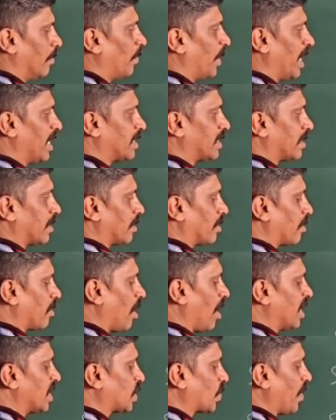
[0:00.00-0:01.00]
plus
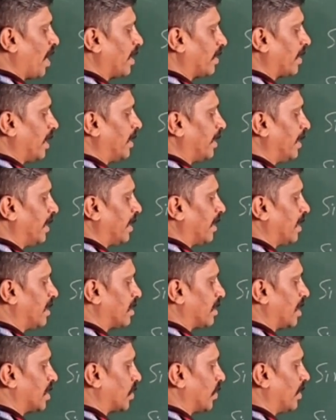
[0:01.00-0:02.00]
cos square 30 degree
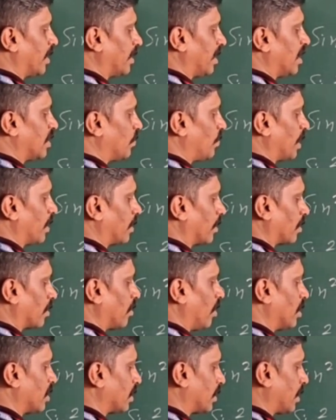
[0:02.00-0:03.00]
is also written as what?
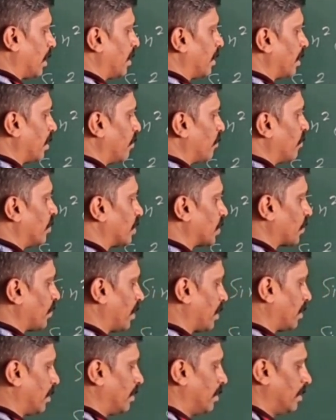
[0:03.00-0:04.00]
Cos 30 whole
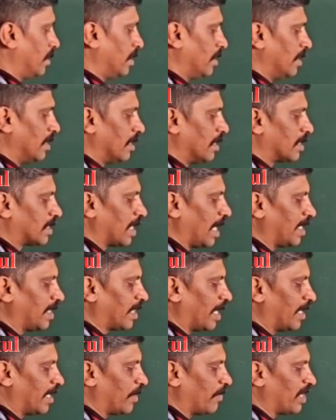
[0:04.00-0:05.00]
square. Sine
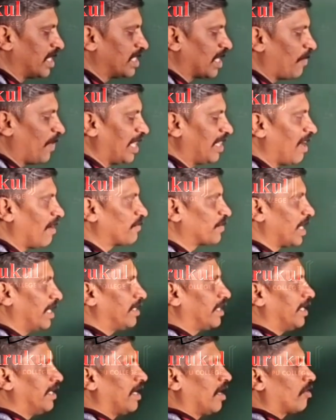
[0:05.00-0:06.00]
30. What is the value of
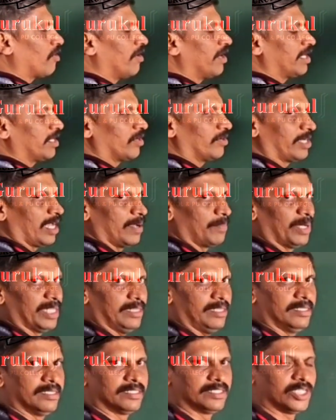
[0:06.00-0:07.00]
sine 30 according to table?
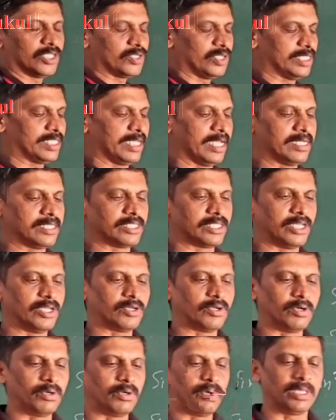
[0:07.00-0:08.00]
Just is here
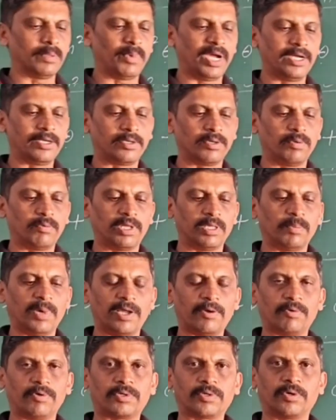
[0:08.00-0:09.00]
0, 1 by 2, 1
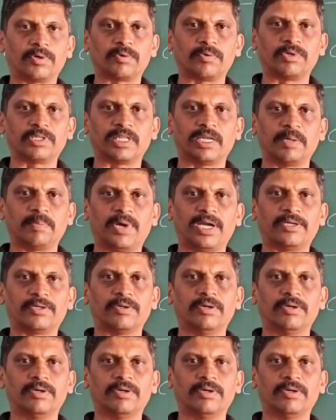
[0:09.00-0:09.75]
by root 2, root 3 by